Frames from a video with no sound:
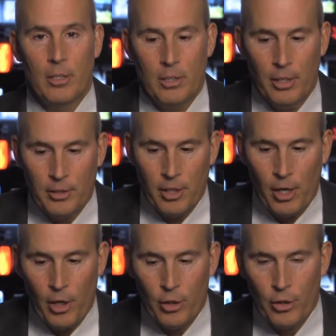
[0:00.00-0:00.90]
get
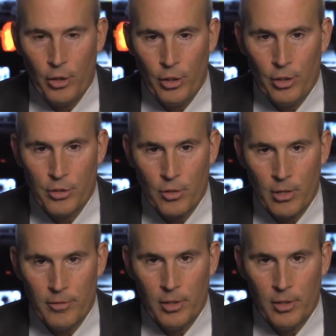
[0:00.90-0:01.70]
down here and sort of a